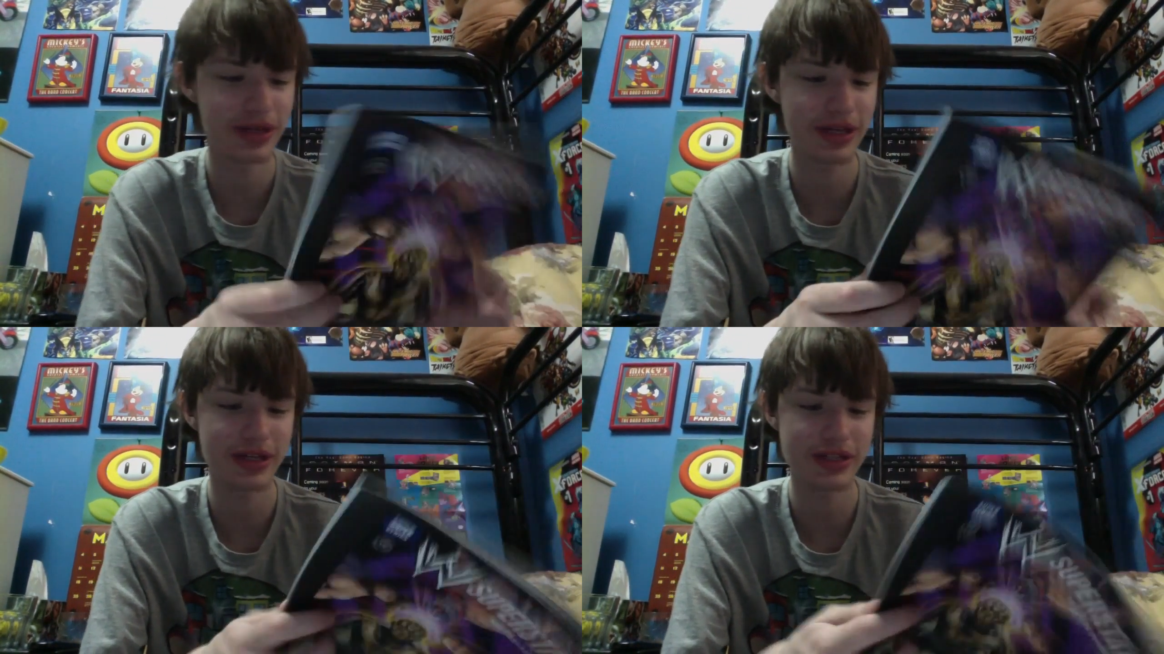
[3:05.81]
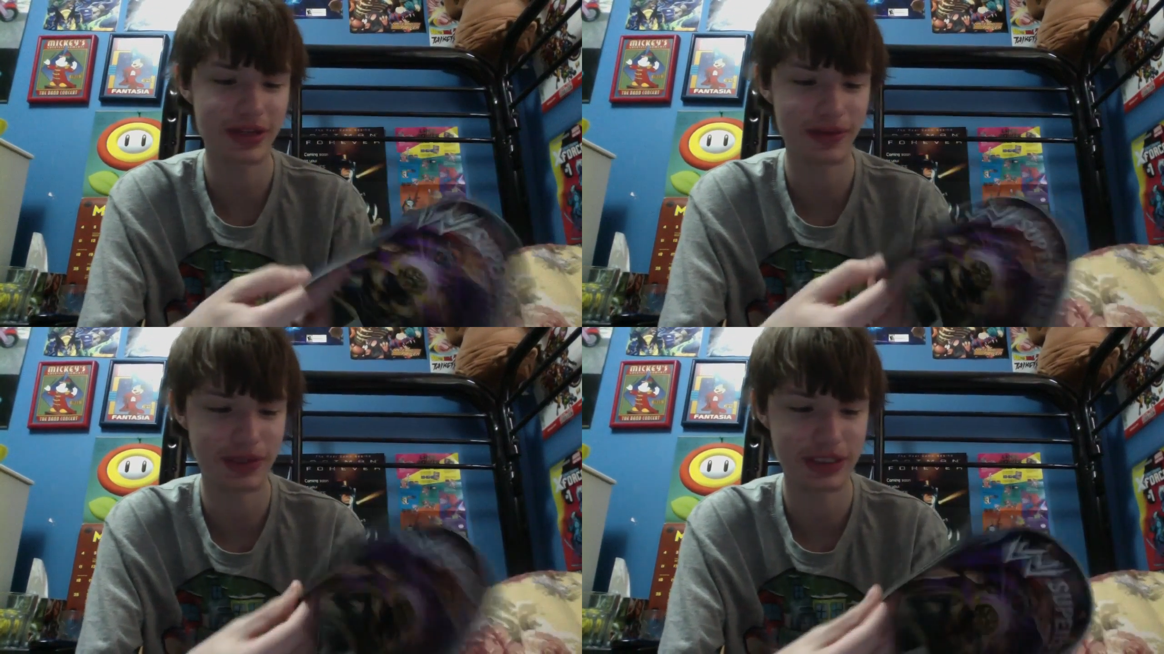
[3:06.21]
is a
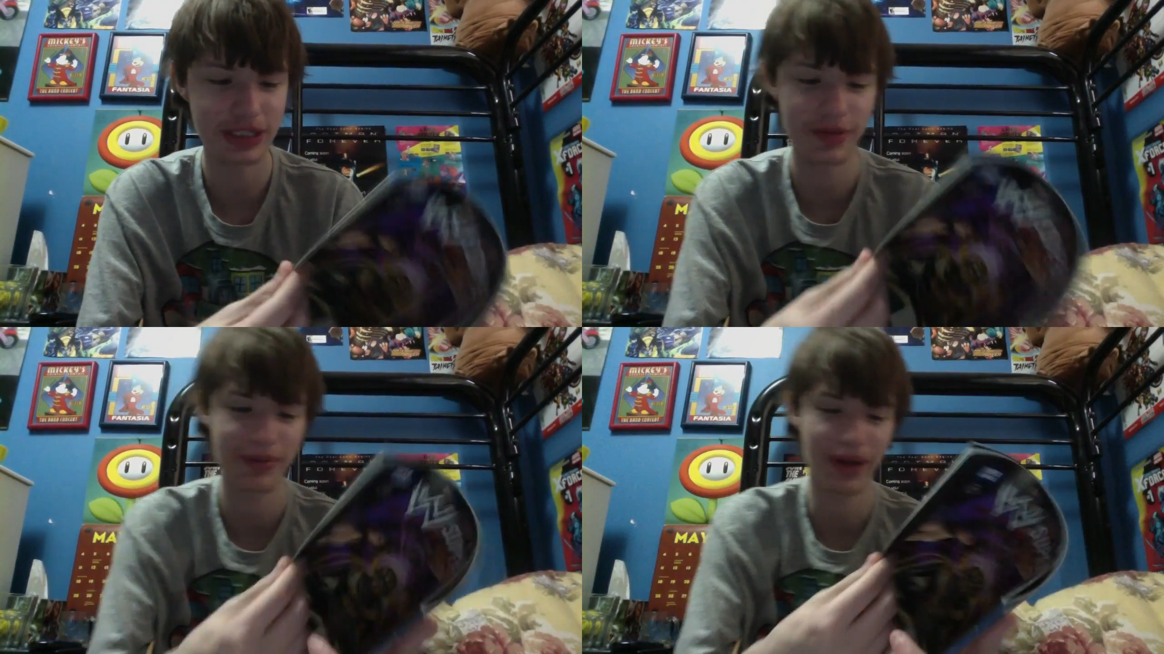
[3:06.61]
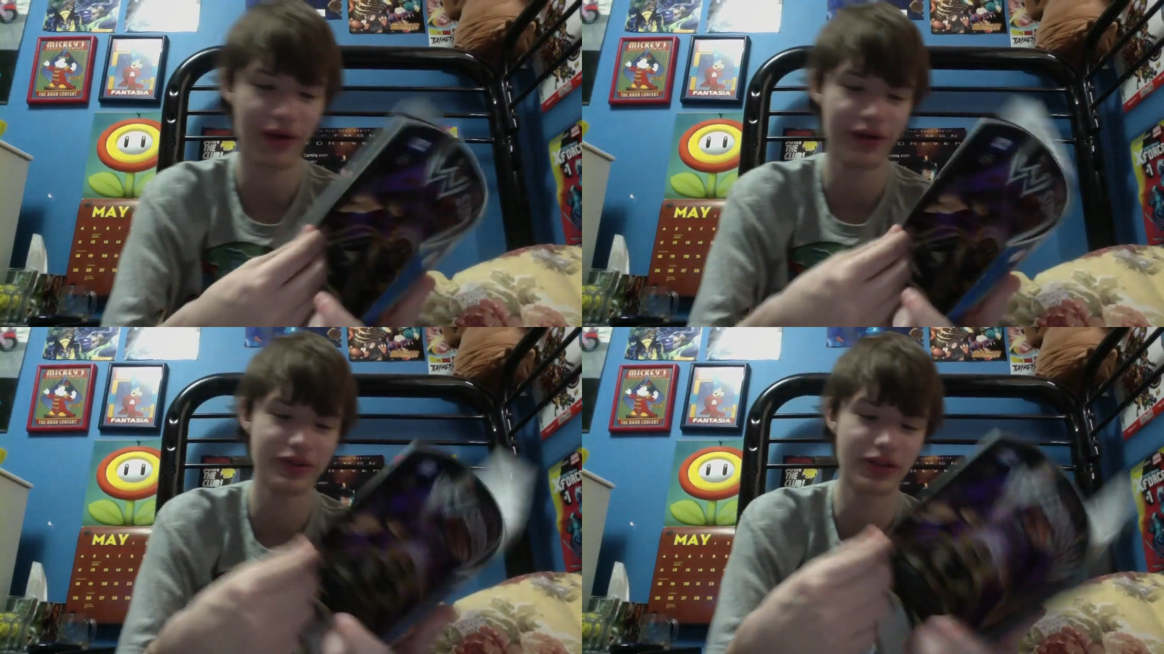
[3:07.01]
legitimate Power
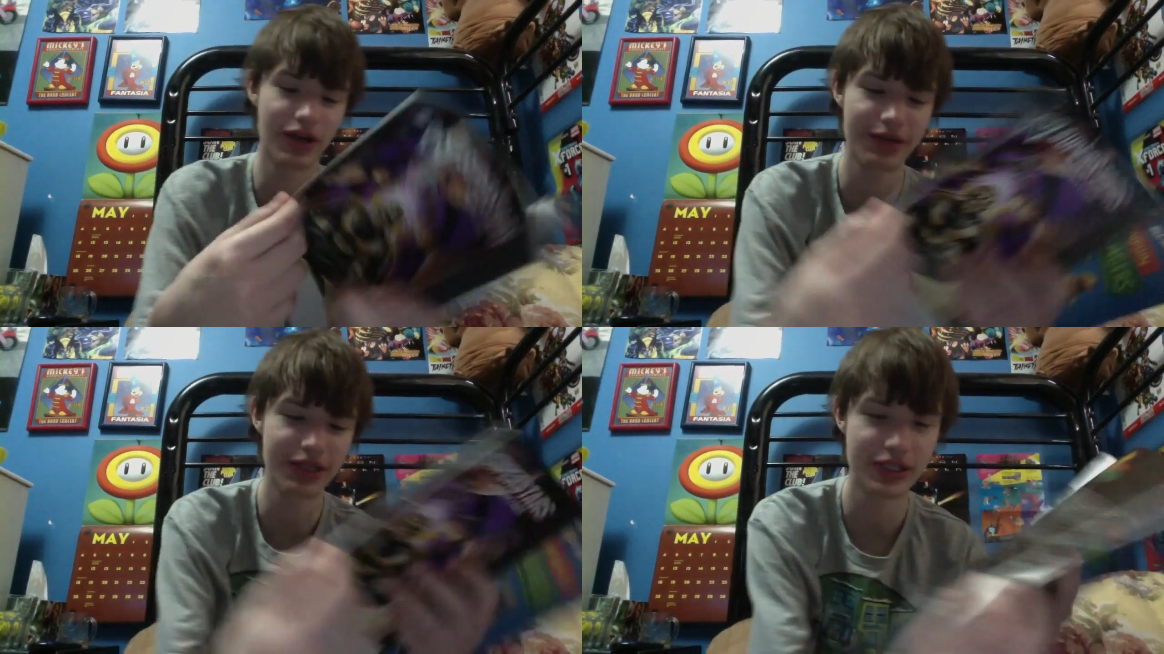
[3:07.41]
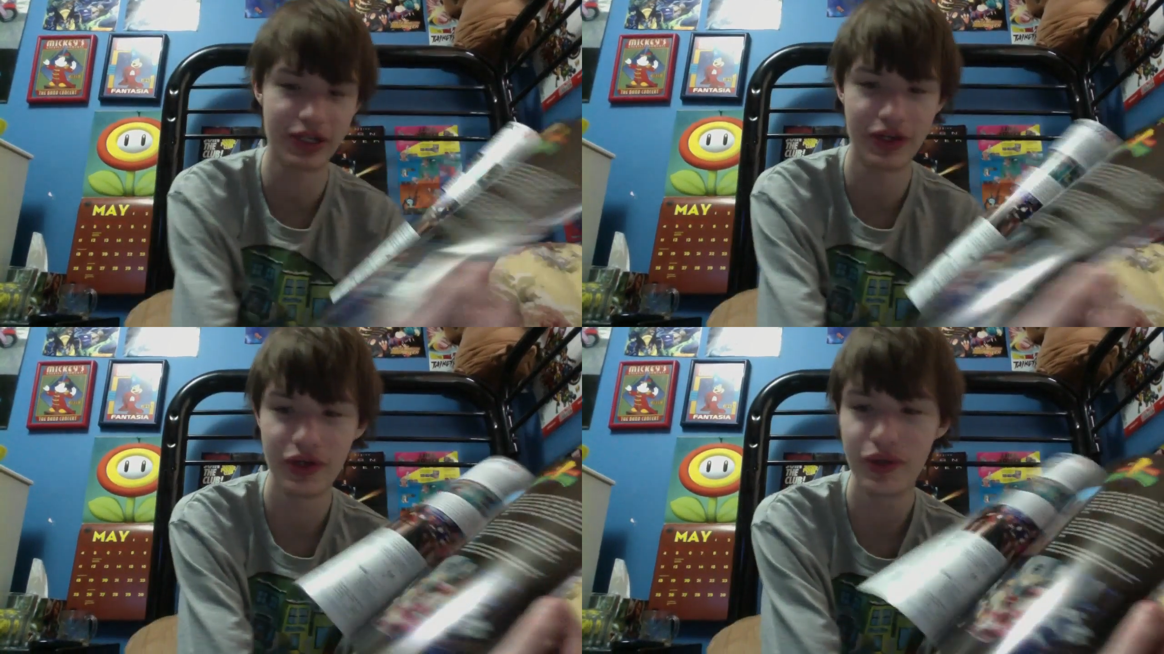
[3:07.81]
Rangers comic. It's a
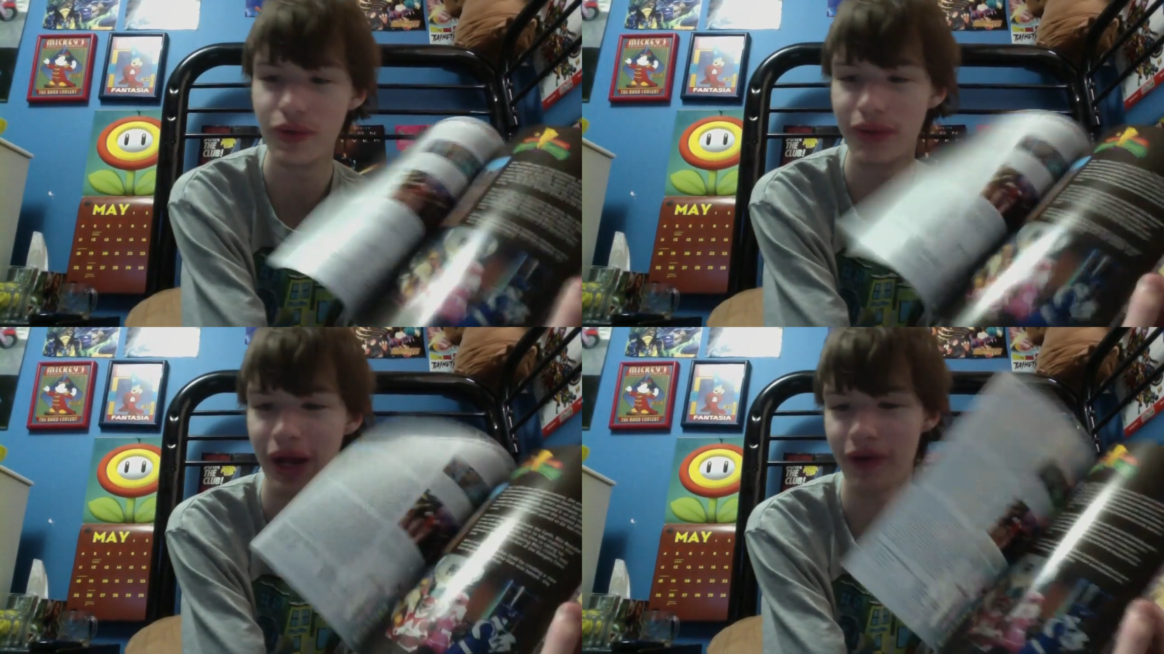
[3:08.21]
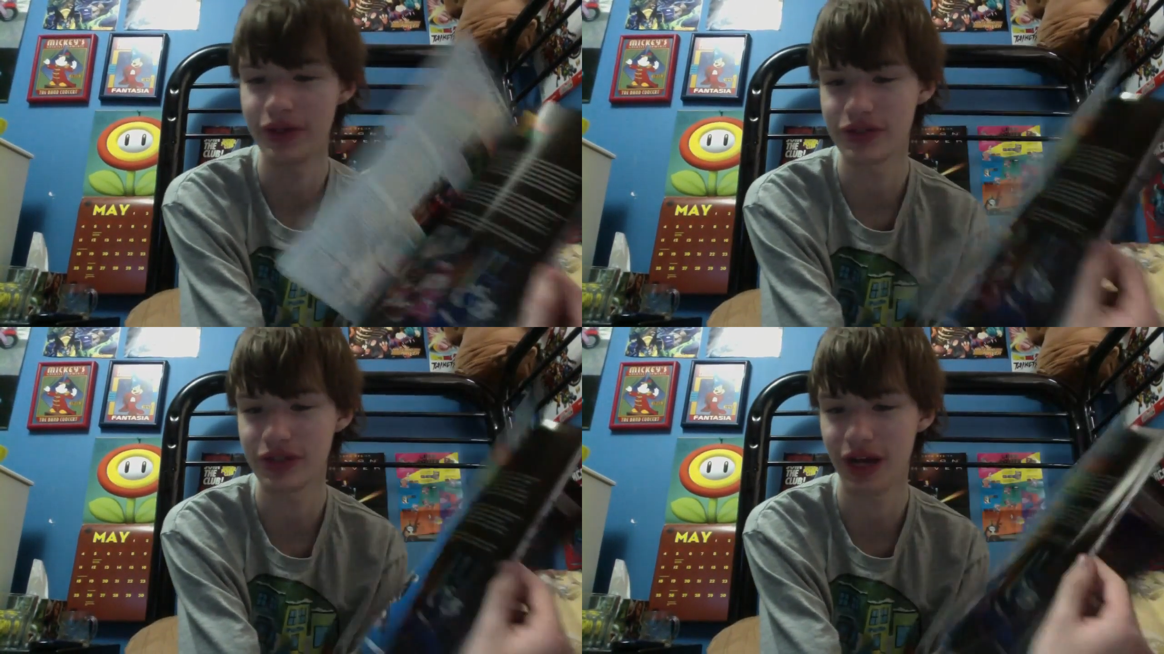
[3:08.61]
new Power Rangers
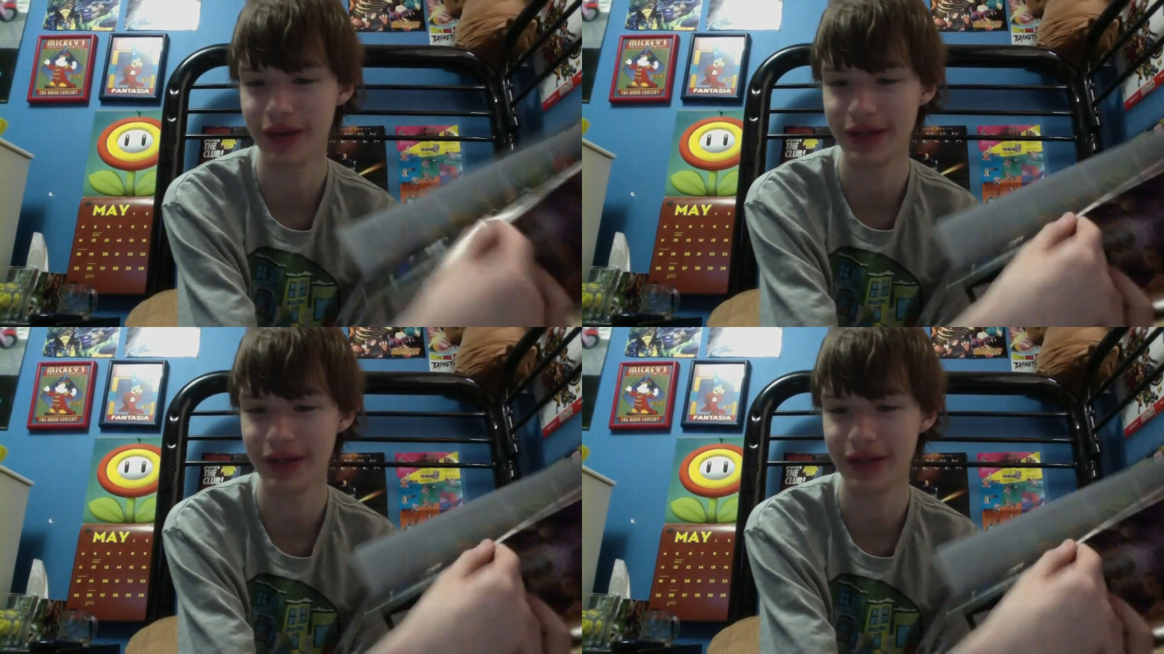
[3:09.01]
comic.